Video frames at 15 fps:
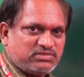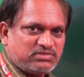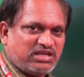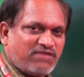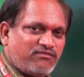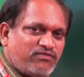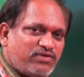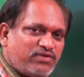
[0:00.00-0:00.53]

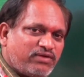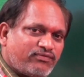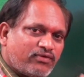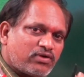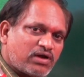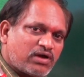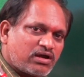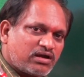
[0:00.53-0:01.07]
Every
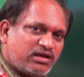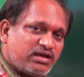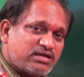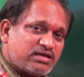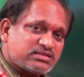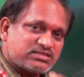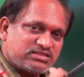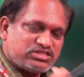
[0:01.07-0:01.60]
400
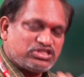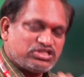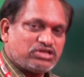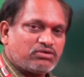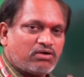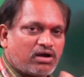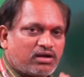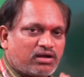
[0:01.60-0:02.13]
years
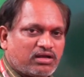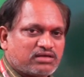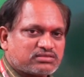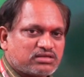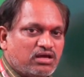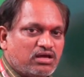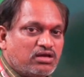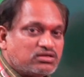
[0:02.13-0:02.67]
0 odd
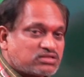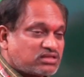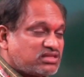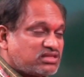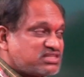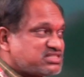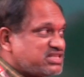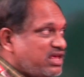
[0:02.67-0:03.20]
days. So
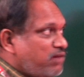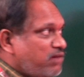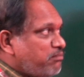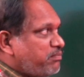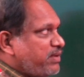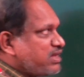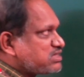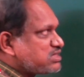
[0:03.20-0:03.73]
the
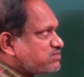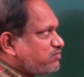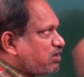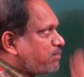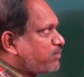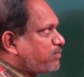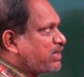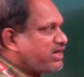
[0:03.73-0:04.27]
same base we
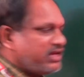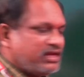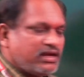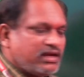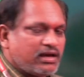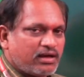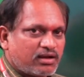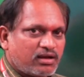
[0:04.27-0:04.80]
applied
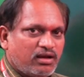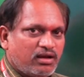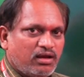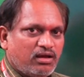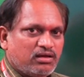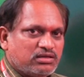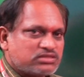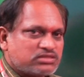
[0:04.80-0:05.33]
here.
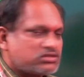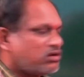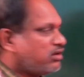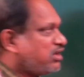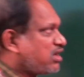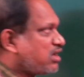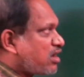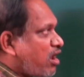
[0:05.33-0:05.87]
So
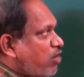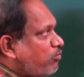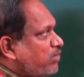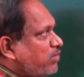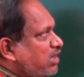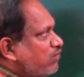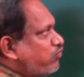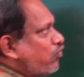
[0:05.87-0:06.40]
here how
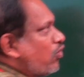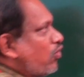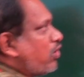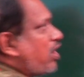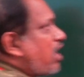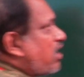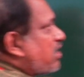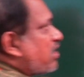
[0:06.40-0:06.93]
many
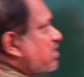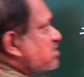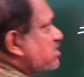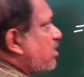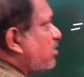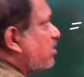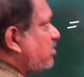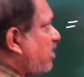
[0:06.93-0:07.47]
400s
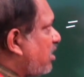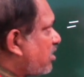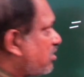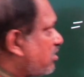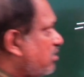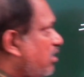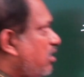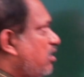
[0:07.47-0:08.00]
are there?
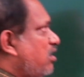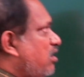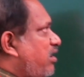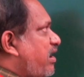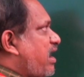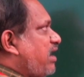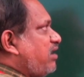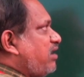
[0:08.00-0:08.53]

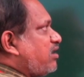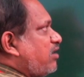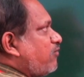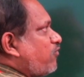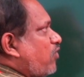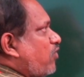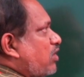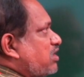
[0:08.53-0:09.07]

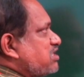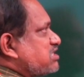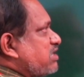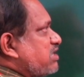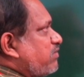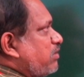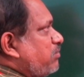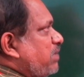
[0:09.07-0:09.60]

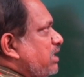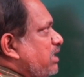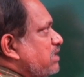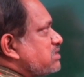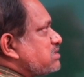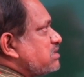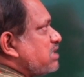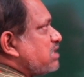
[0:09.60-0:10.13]
1947
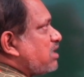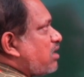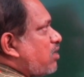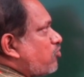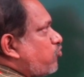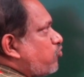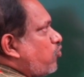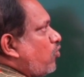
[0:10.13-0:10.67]
means there
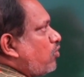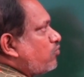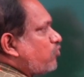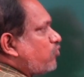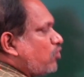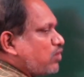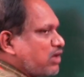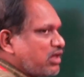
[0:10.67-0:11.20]
are 4
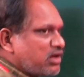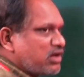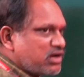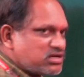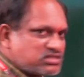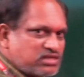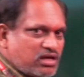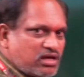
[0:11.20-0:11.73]

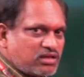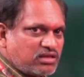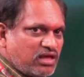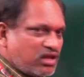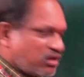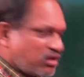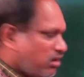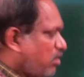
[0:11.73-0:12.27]
400s are
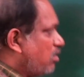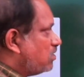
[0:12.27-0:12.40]
there.